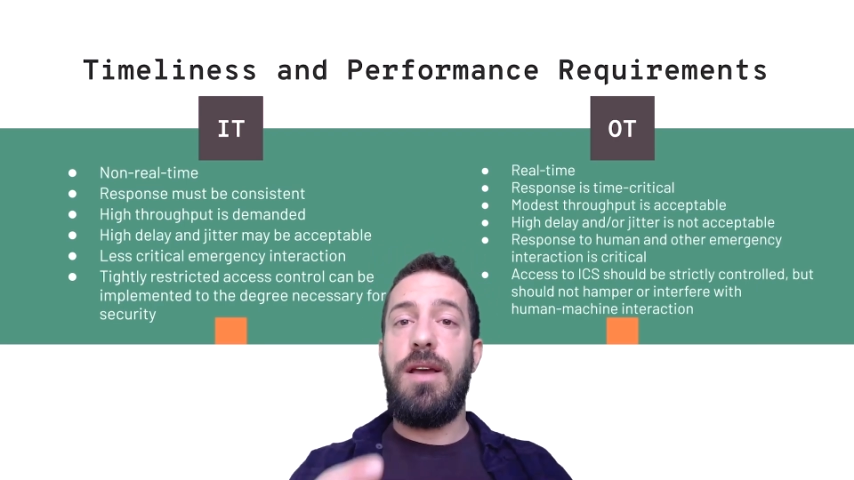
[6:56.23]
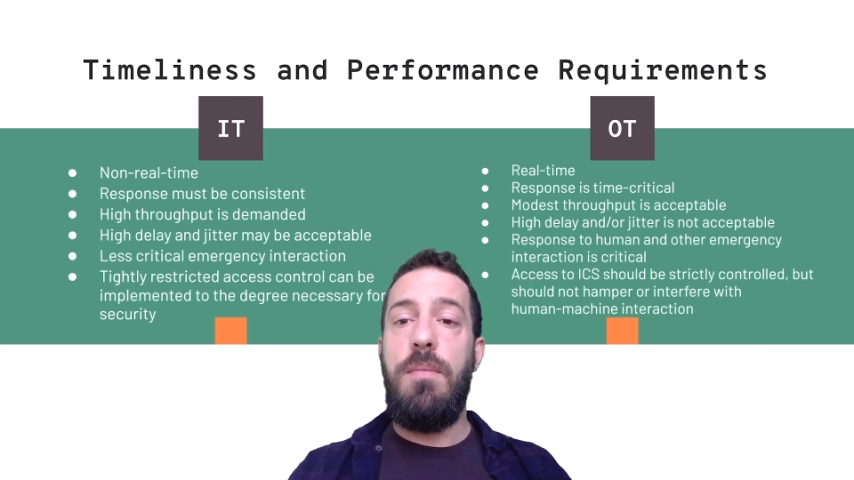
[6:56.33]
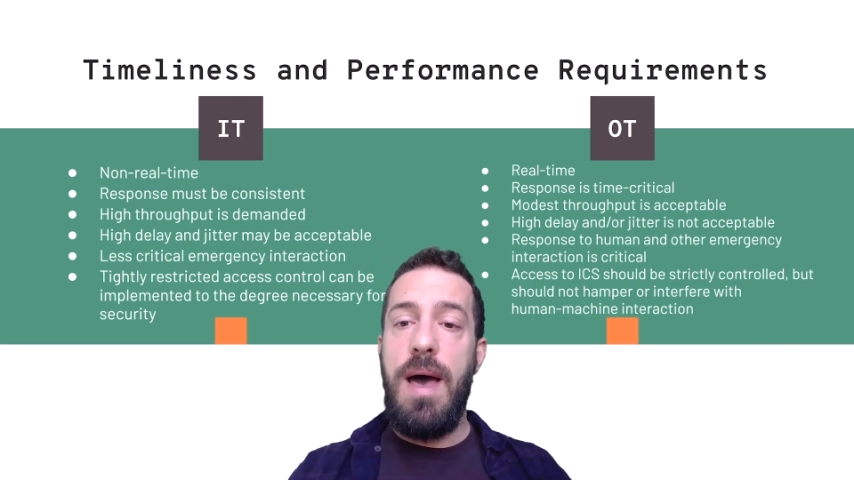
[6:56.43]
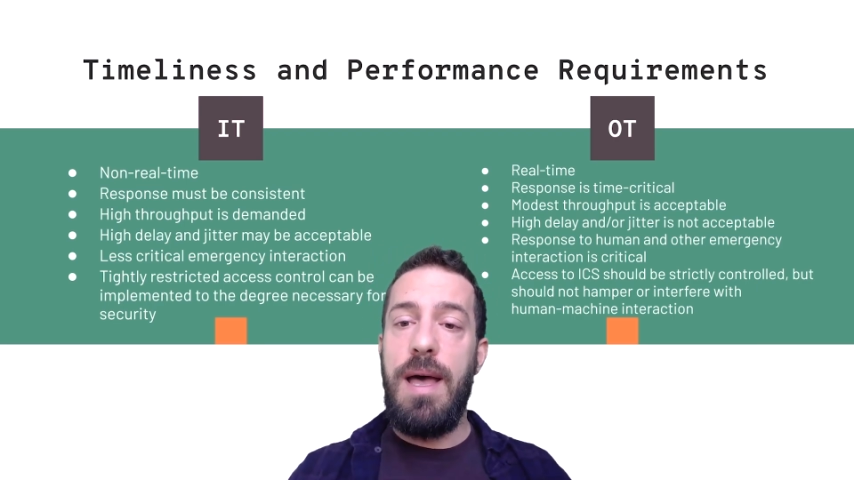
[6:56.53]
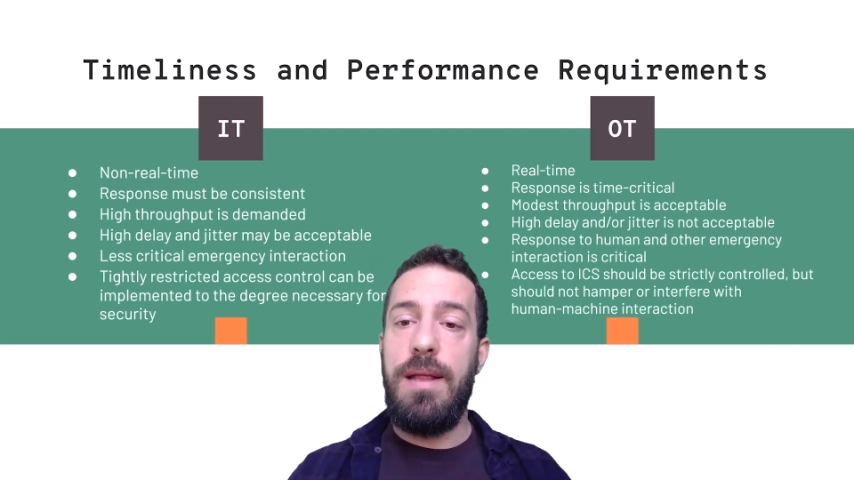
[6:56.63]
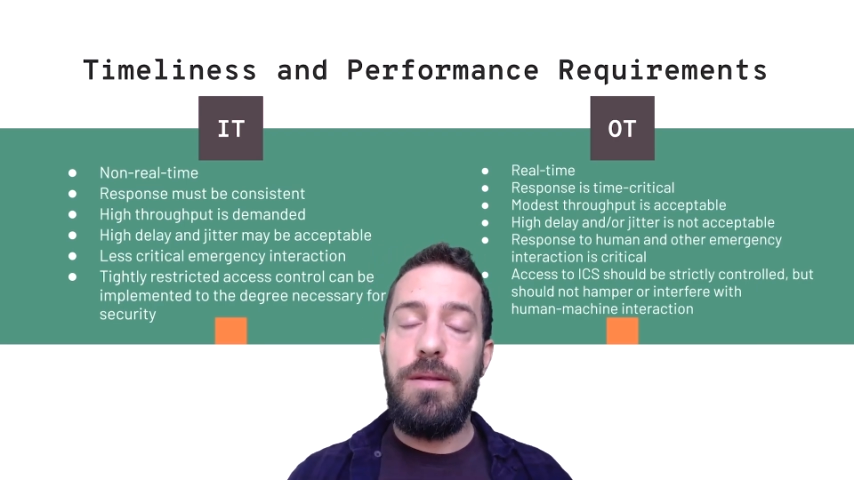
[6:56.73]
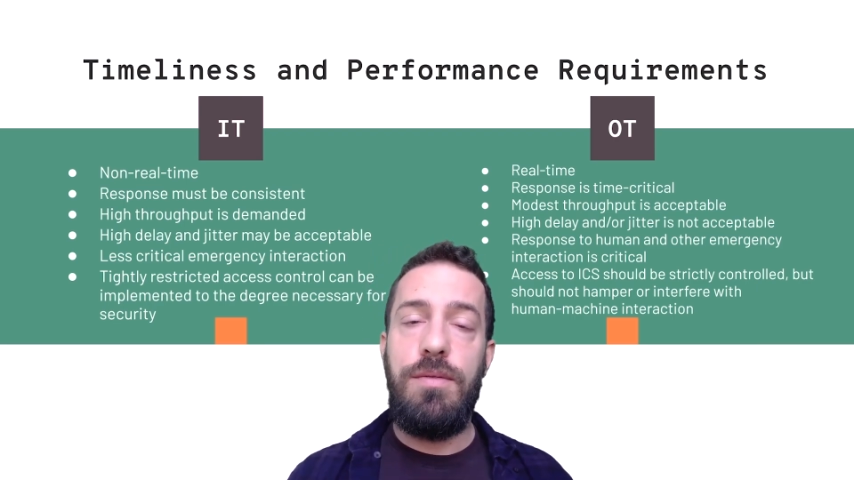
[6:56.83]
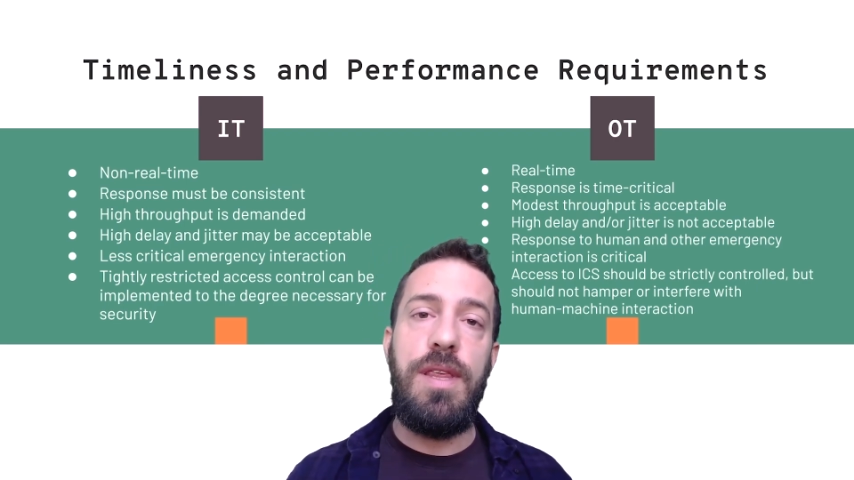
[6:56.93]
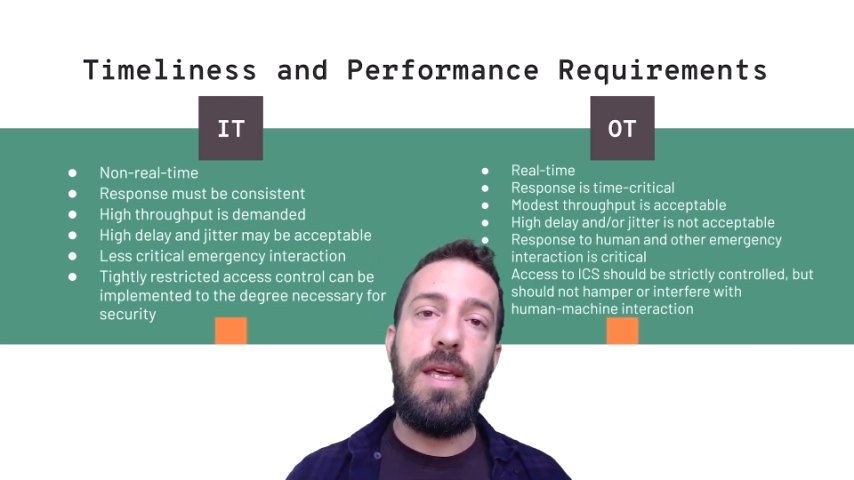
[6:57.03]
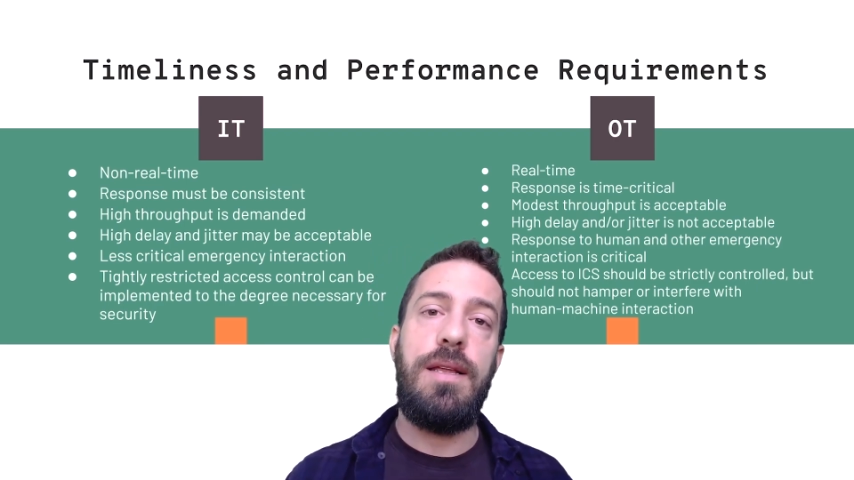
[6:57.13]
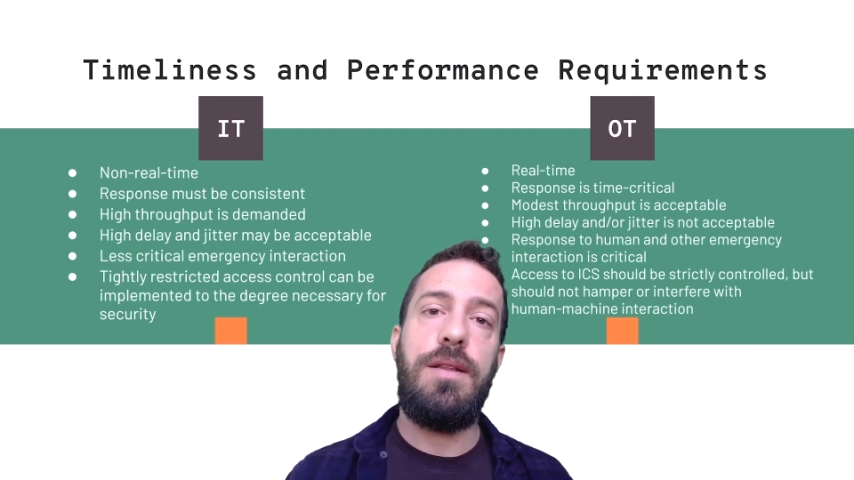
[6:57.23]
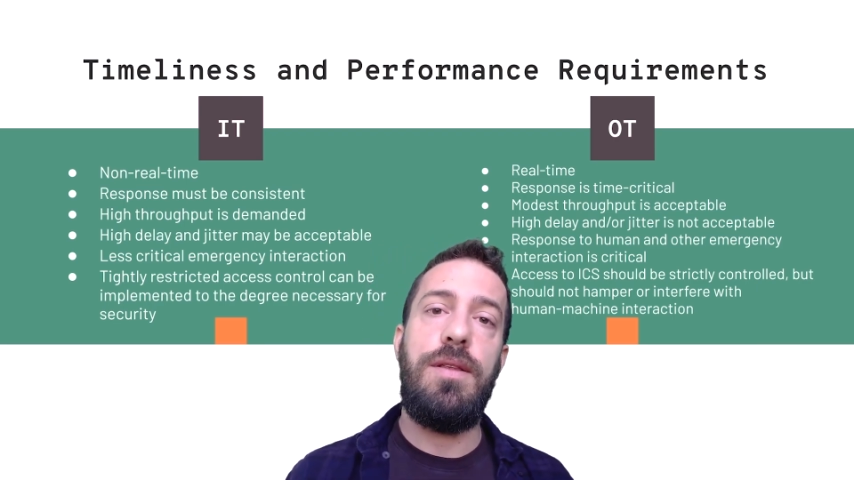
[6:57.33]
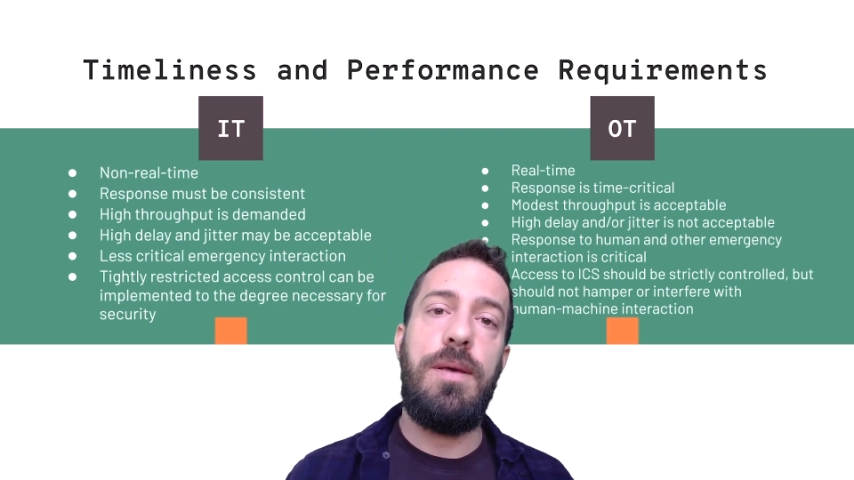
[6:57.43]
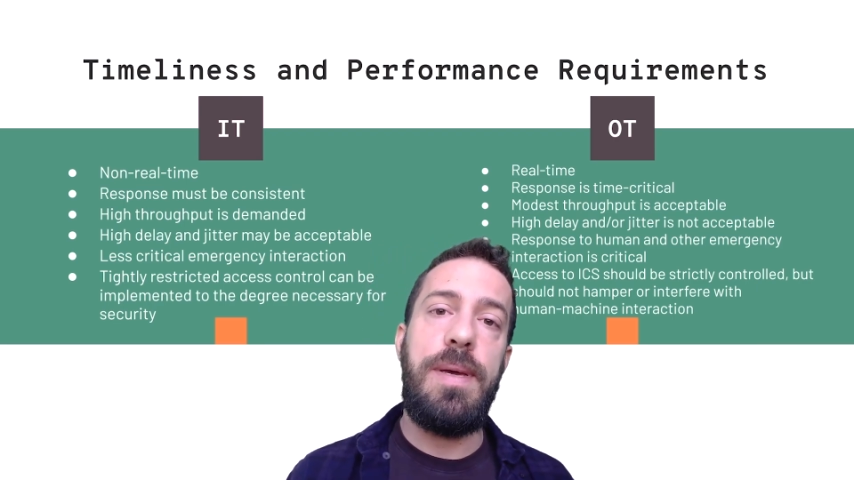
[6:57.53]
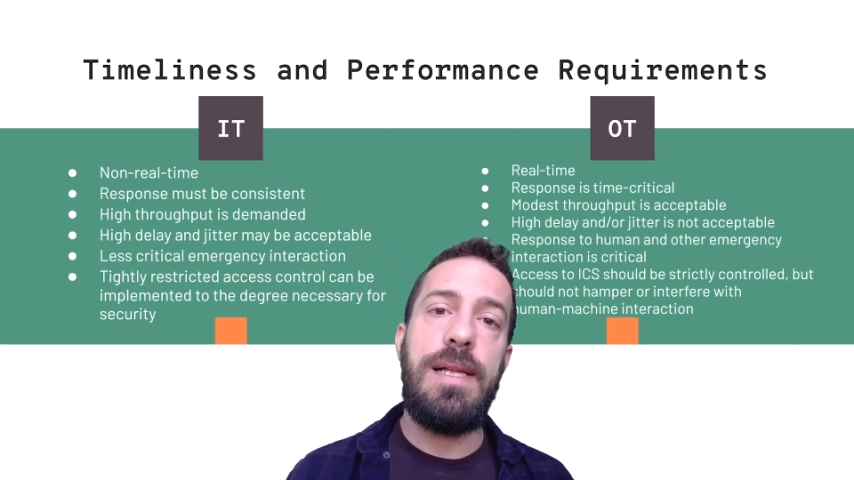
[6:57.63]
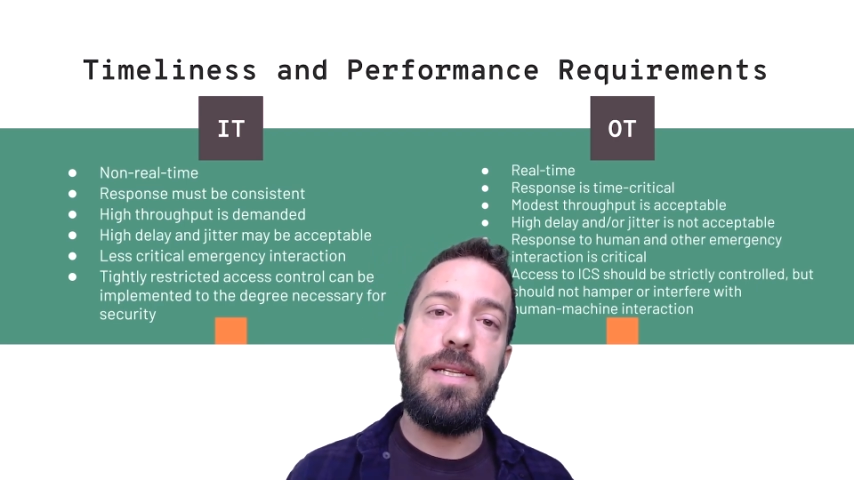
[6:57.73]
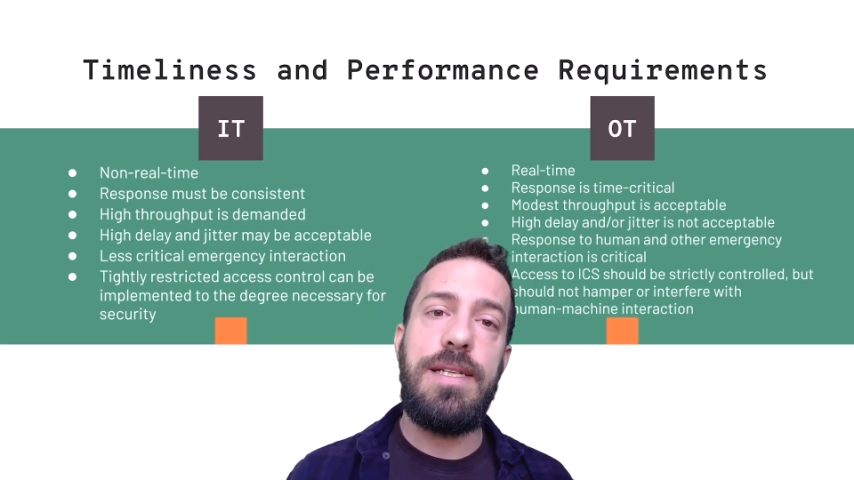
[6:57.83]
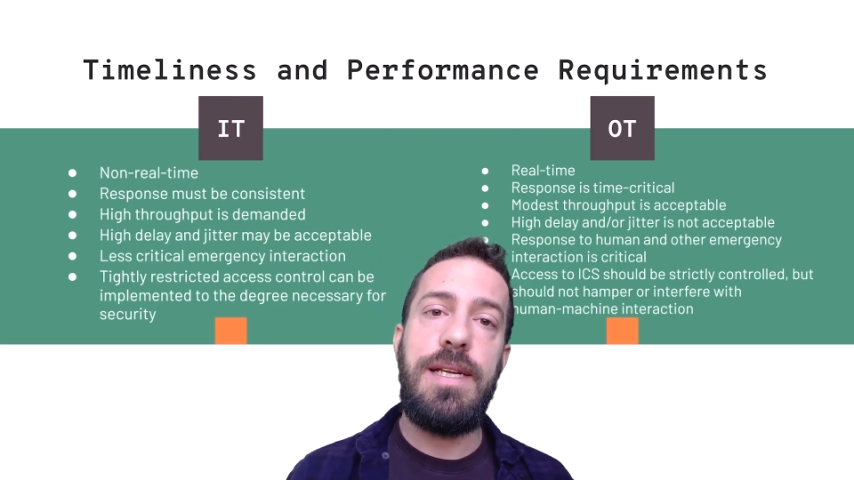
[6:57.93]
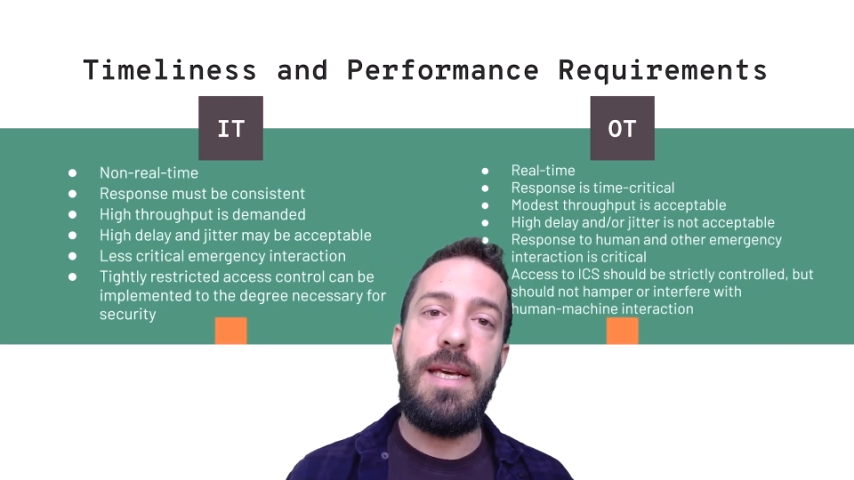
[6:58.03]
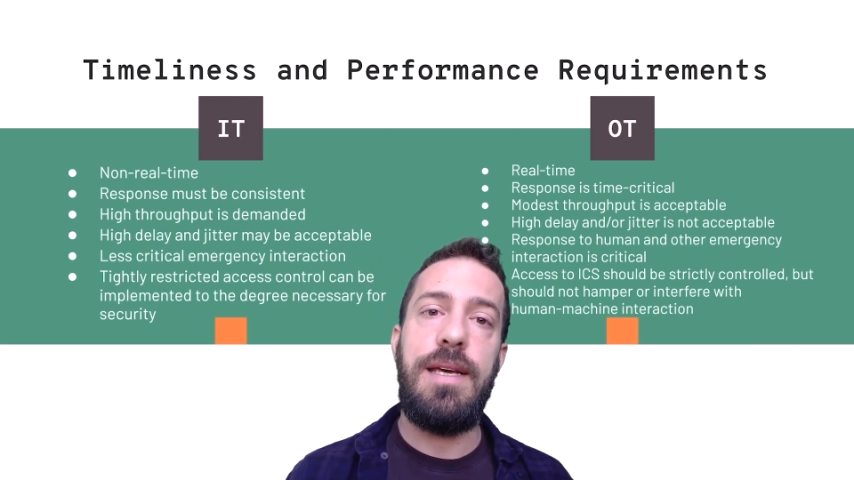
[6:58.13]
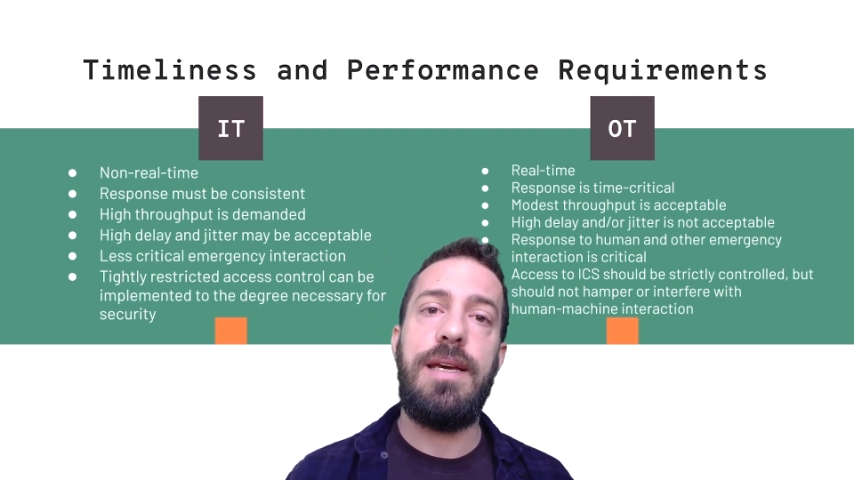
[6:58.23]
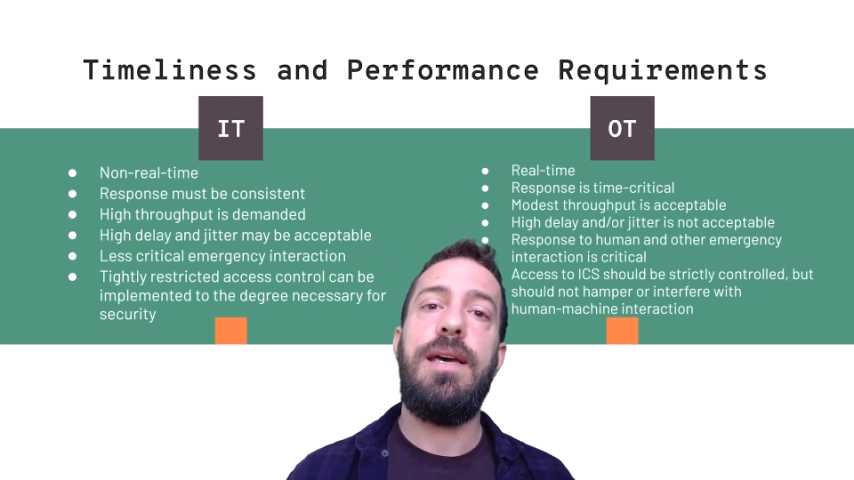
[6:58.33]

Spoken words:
a command to the PLC